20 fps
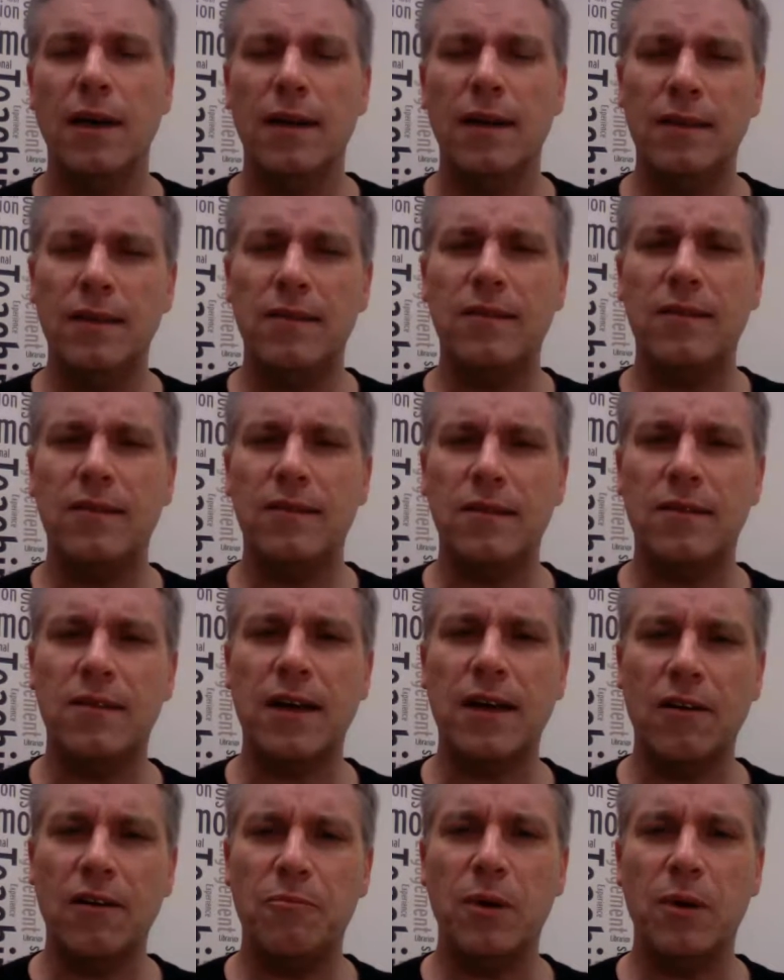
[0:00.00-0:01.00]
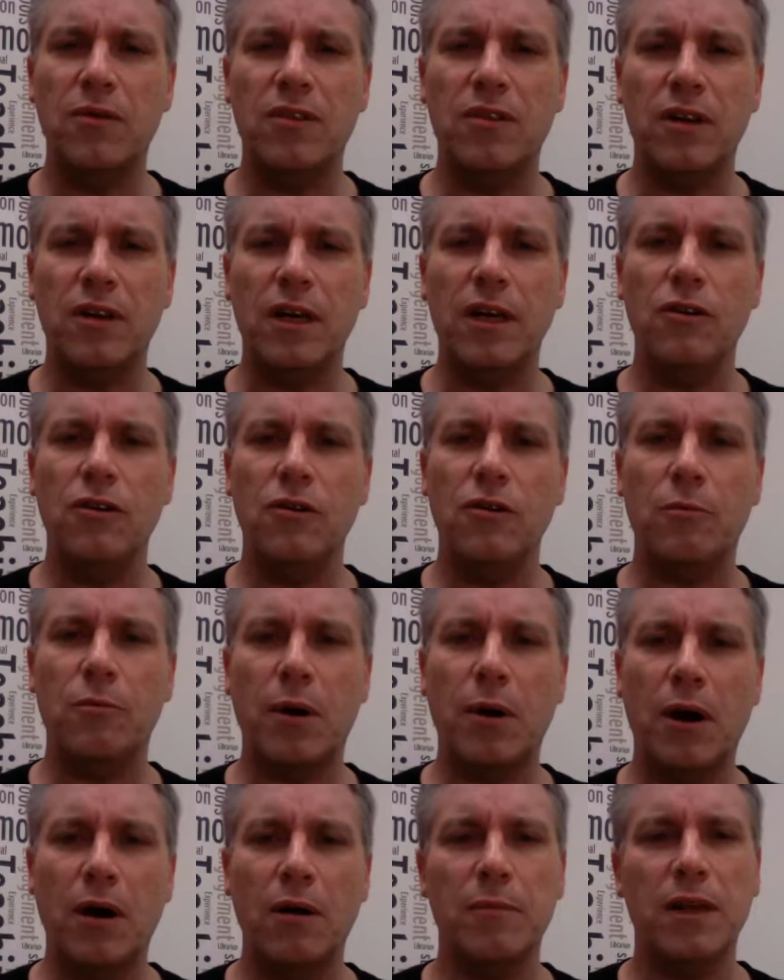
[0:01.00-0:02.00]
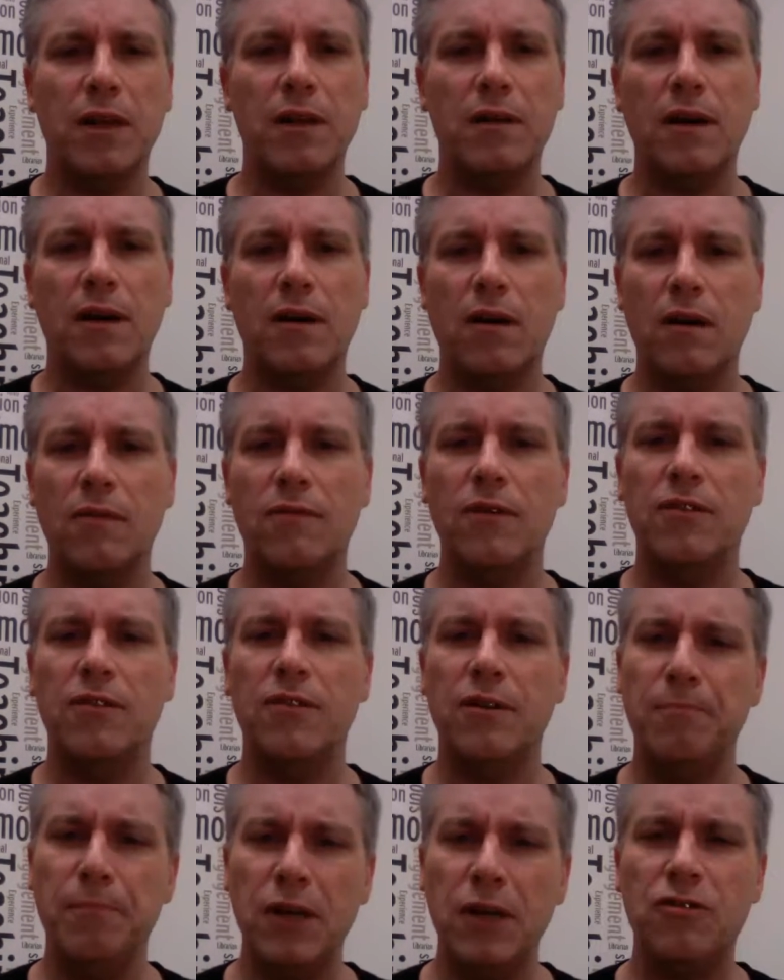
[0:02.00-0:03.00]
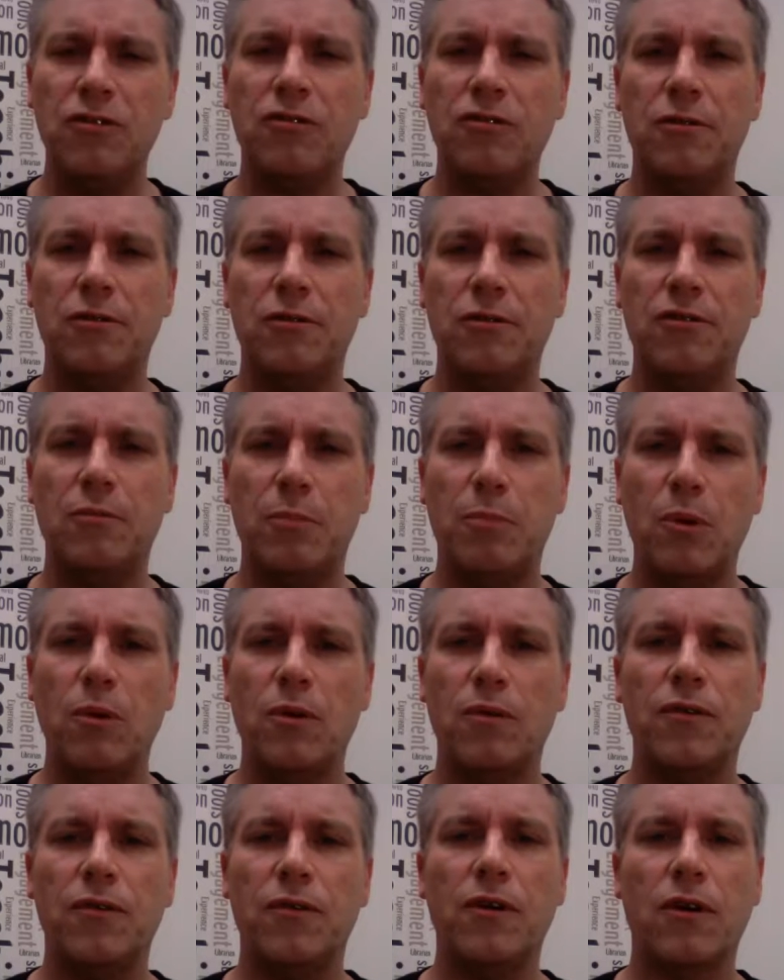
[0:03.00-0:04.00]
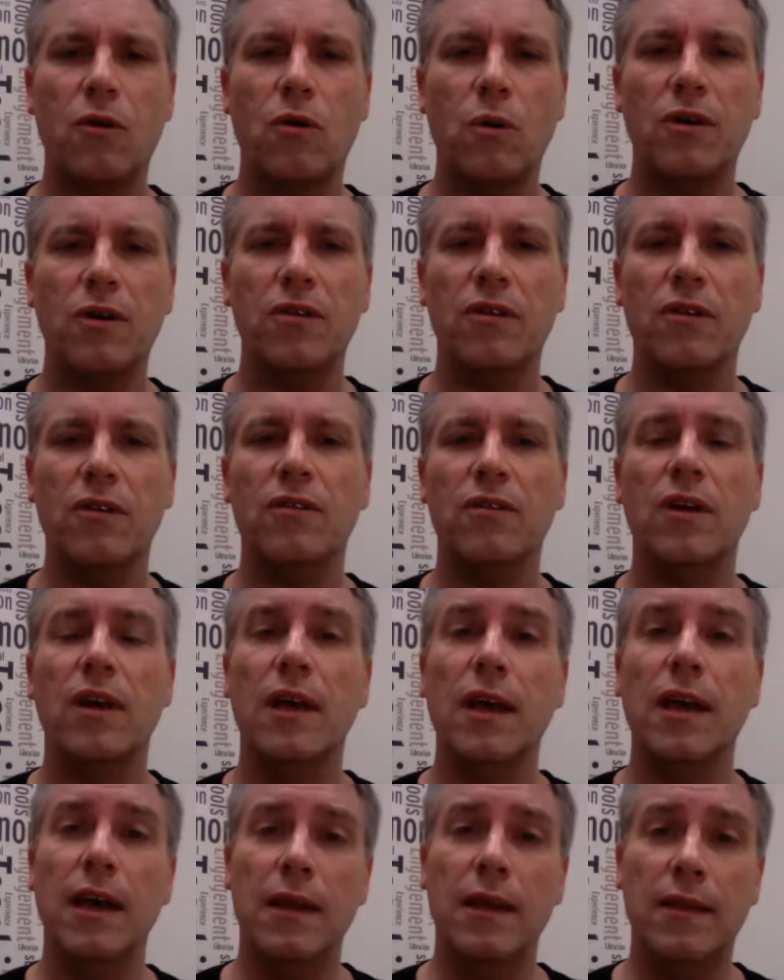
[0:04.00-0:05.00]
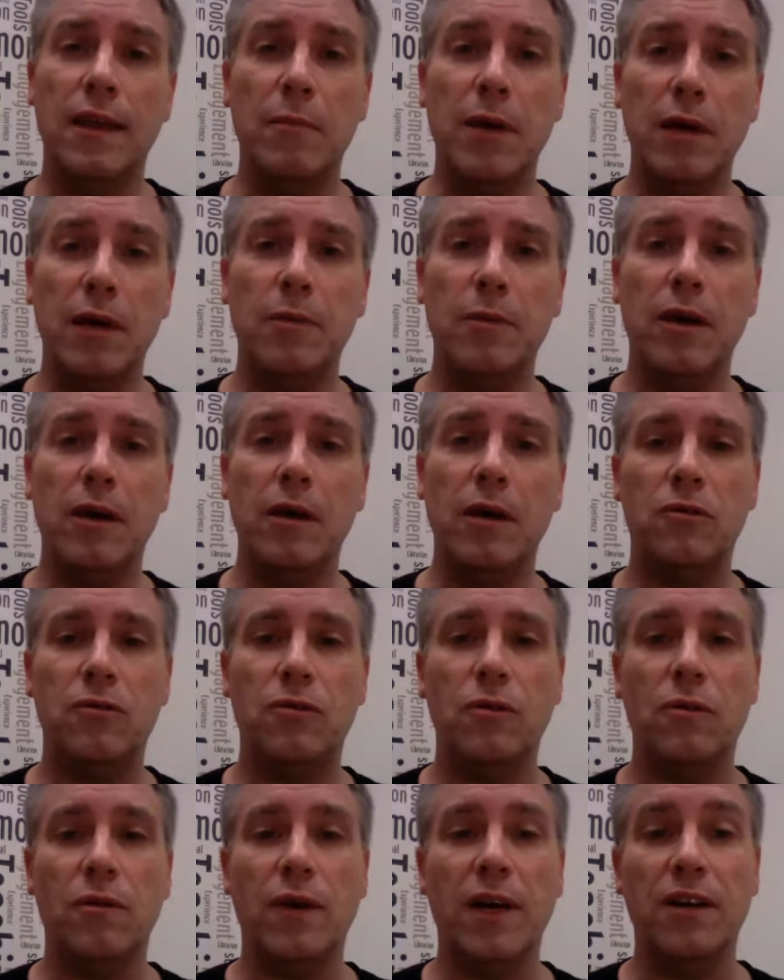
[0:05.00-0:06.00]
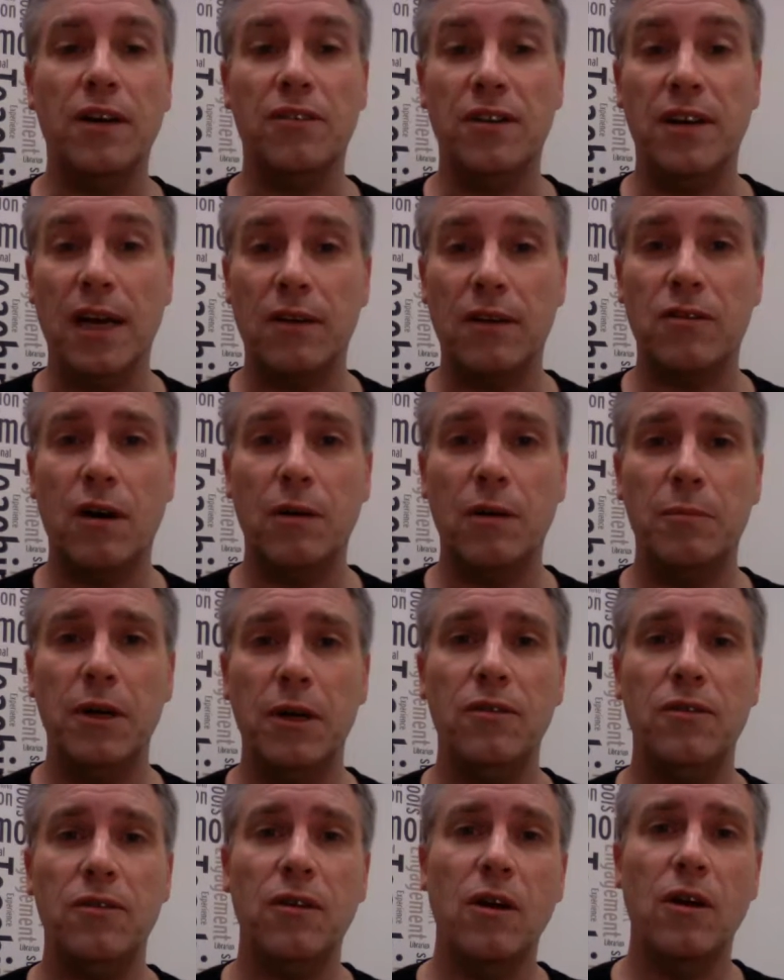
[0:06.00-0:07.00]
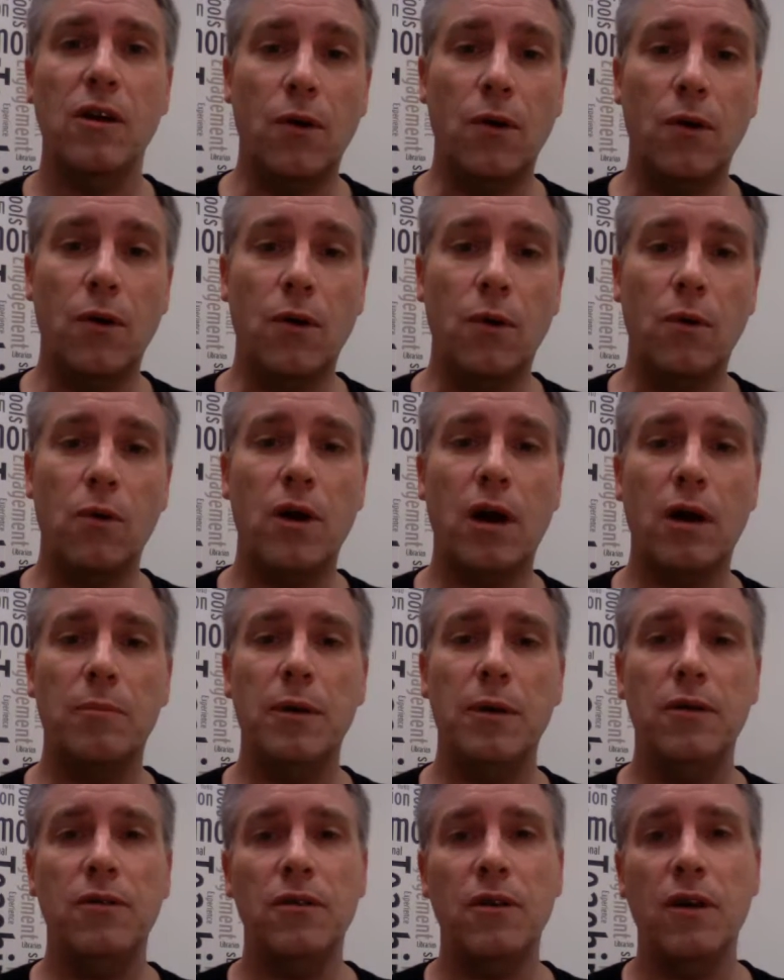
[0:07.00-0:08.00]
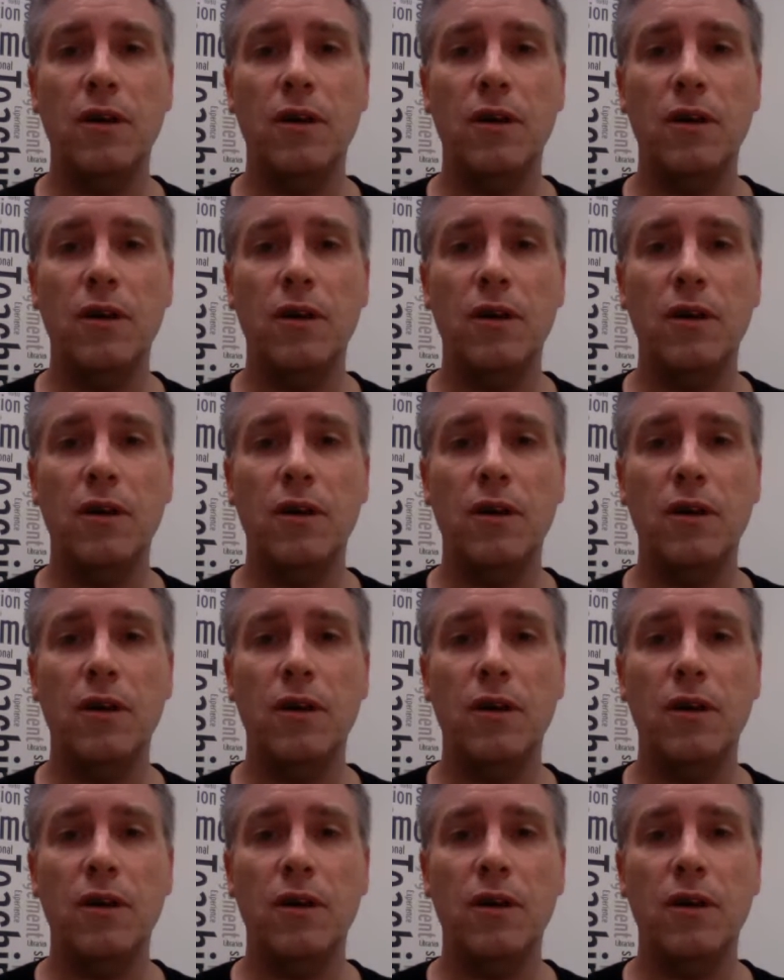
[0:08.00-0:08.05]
This is a staff person in your department that offers administrative support for your courses. They may be able to arrange desk copies, photocopies,